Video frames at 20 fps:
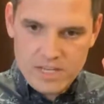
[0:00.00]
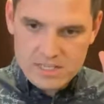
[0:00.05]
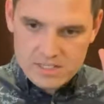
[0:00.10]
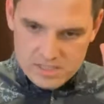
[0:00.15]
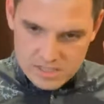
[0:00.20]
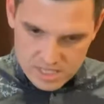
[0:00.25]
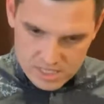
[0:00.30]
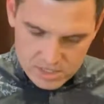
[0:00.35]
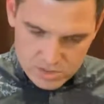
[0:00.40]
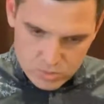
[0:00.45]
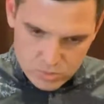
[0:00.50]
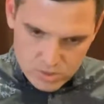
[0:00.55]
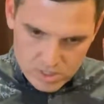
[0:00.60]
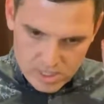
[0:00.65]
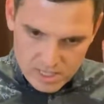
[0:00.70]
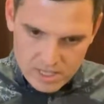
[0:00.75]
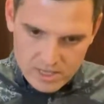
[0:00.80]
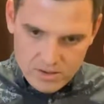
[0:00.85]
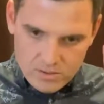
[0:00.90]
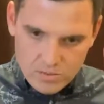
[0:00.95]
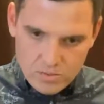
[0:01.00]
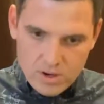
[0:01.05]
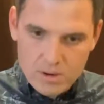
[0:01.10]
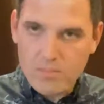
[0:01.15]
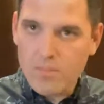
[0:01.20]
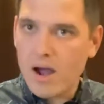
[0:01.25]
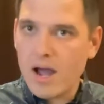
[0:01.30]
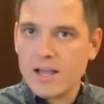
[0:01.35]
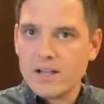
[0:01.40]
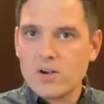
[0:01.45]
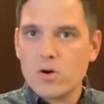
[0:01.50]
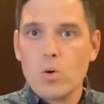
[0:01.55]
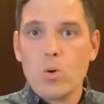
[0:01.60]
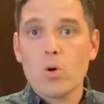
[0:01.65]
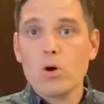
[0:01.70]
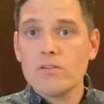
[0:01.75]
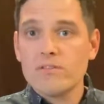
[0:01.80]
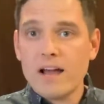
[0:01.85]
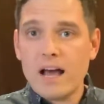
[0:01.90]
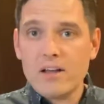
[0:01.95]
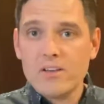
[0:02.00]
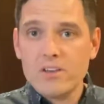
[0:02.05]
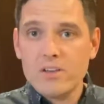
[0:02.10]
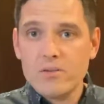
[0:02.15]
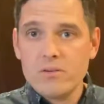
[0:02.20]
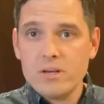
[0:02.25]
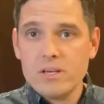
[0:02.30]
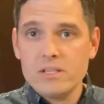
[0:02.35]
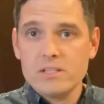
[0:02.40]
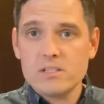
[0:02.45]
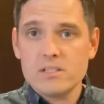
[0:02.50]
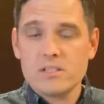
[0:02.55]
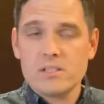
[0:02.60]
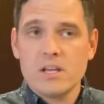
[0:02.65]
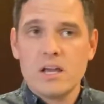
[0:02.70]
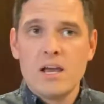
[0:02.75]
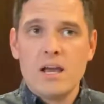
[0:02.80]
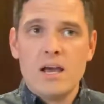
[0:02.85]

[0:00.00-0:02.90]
is this really where my core value is?